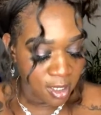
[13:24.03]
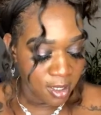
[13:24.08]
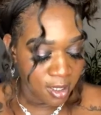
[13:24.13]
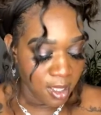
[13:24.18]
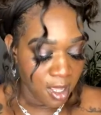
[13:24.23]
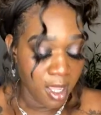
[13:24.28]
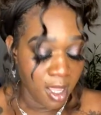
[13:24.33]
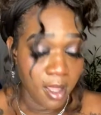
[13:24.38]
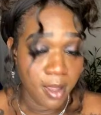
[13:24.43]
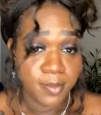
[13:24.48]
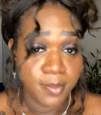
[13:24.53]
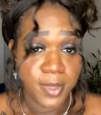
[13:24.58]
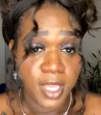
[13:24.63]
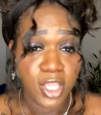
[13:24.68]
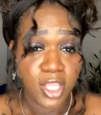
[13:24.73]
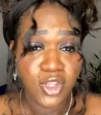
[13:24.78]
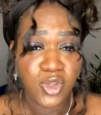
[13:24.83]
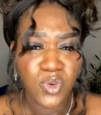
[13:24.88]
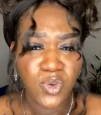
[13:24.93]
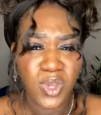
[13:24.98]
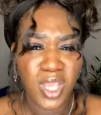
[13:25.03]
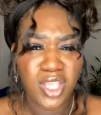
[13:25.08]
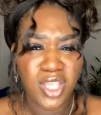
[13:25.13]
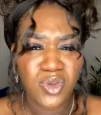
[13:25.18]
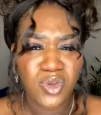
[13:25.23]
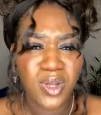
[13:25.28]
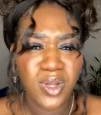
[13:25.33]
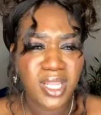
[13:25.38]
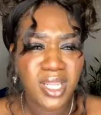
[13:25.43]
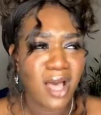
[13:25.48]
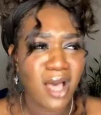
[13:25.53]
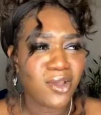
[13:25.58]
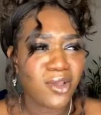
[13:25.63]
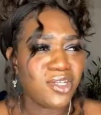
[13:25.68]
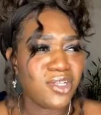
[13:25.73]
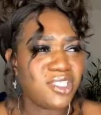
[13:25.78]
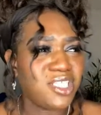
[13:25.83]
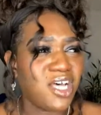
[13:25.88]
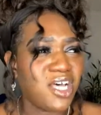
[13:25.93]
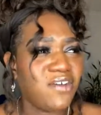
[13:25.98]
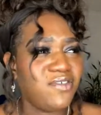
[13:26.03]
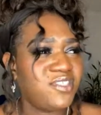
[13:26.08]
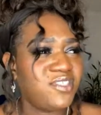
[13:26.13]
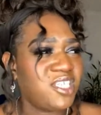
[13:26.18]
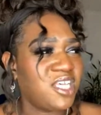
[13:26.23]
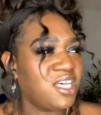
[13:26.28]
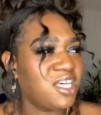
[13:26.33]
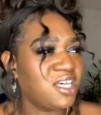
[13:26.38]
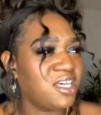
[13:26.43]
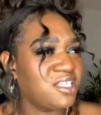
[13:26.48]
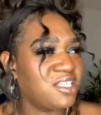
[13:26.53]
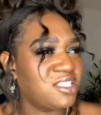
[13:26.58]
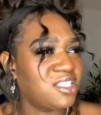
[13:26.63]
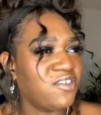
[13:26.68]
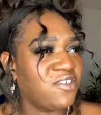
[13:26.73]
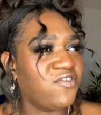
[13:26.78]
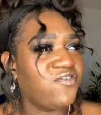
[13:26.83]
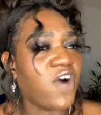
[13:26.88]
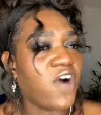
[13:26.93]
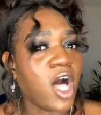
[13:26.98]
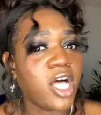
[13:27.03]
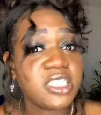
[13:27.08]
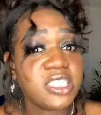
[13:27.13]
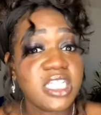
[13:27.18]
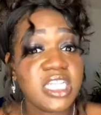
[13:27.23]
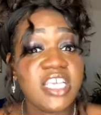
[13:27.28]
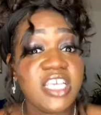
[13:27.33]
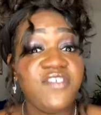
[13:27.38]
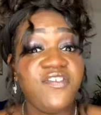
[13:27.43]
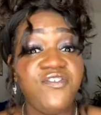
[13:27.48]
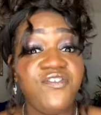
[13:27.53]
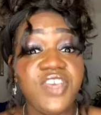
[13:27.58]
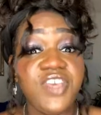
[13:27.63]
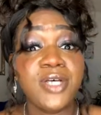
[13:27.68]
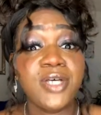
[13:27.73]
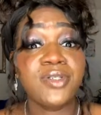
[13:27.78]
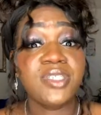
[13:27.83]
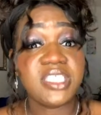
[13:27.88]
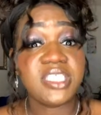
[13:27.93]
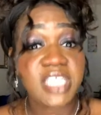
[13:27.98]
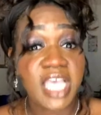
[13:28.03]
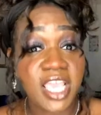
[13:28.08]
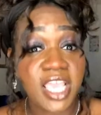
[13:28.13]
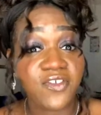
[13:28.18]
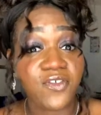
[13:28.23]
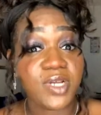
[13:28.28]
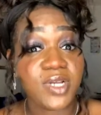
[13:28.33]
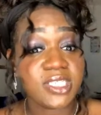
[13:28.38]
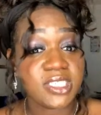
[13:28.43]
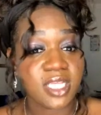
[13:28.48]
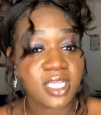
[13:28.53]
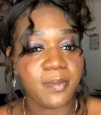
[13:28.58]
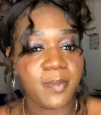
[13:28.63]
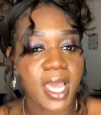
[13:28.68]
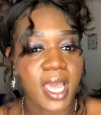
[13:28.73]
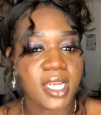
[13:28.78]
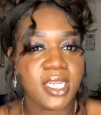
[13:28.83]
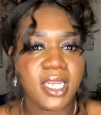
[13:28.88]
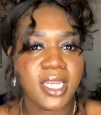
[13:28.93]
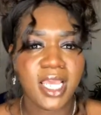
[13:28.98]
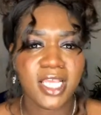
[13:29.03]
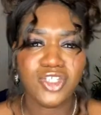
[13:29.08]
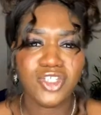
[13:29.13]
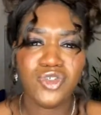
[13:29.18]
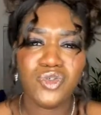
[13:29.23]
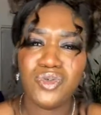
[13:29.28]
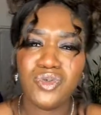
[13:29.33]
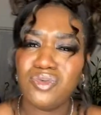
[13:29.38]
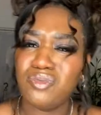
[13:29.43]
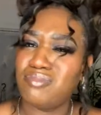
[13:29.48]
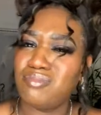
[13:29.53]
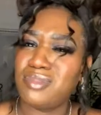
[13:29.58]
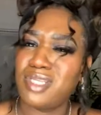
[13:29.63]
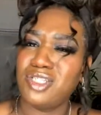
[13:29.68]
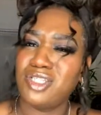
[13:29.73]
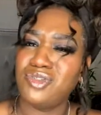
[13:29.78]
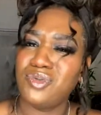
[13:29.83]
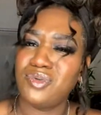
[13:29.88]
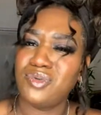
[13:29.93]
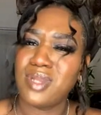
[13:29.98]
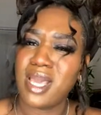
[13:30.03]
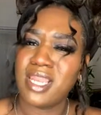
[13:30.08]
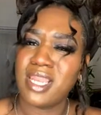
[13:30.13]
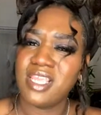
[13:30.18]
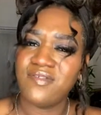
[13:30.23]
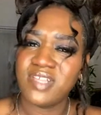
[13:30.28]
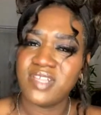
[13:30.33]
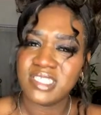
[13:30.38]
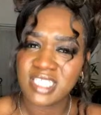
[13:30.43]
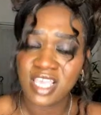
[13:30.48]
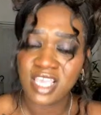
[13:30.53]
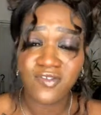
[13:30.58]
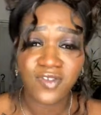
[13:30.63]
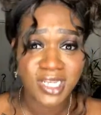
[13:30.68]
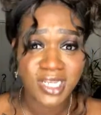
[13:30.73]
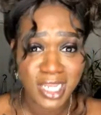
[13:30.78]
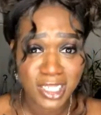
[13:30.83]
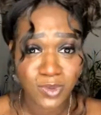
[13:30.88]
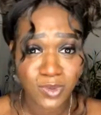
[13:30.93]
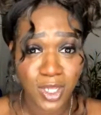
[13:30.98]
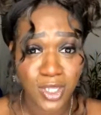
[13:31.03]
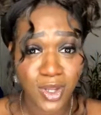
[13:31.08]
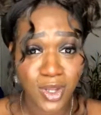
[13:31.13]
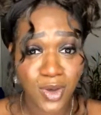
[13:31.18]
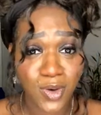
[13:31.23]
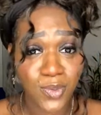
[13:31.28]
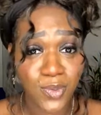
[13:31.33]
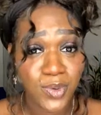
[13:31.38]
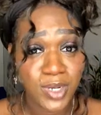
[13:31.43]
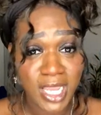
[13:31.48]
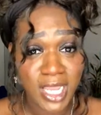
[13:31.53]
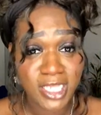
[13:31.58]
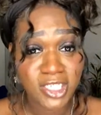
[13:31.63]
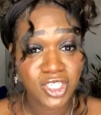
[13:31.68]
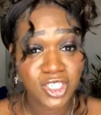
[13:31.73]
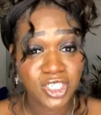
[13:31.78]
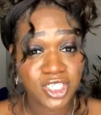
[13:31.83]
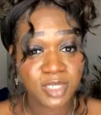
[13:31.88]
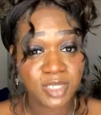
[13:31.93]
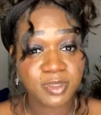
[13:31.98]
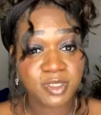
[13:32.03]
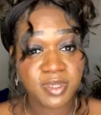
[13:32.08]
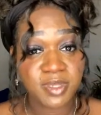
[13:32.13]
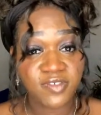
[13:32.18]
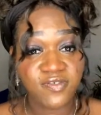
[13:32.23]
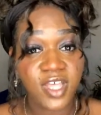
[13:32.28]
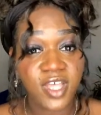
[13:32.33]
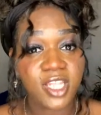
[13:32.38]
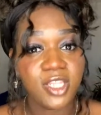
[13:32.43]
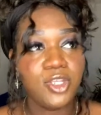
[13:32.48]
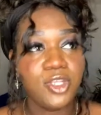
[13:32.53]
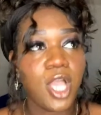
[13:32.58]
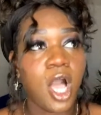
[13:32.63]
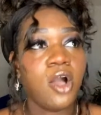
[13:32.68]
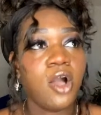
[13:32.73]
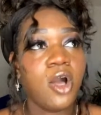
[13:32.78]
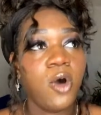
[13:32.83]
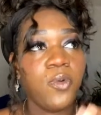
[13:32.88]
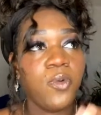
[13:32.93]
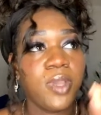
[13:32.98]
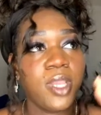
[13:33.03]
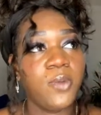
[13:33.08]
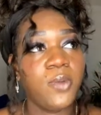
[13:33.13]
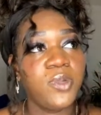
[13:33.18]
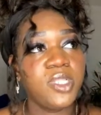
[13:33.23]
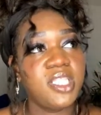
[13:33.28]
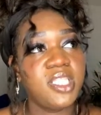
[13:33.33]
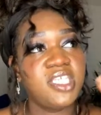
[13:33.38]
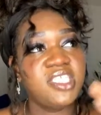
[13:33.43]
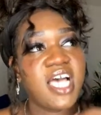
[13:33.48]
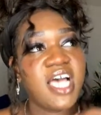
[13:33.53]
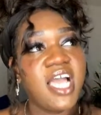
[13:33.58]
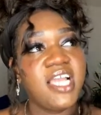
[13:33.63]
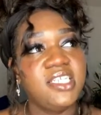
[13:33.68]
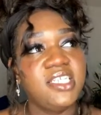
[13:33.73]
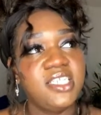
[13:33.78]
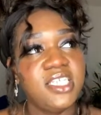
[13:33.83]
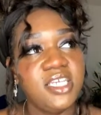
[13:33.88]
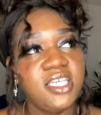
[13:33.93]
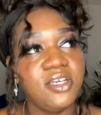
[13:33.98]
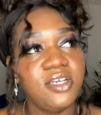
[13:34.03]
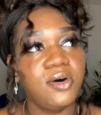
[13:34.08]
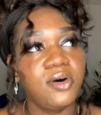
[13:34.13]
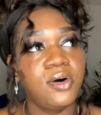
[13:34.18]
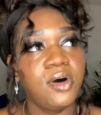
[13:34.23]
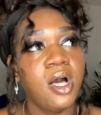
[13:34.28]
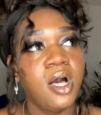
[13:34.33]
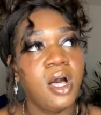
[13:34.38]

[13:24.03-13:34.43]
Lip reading: And you allow yourself to falsely feel safe with somebody that you're not even safe with. That's why your relationships be failing. Y'all go in with this ideal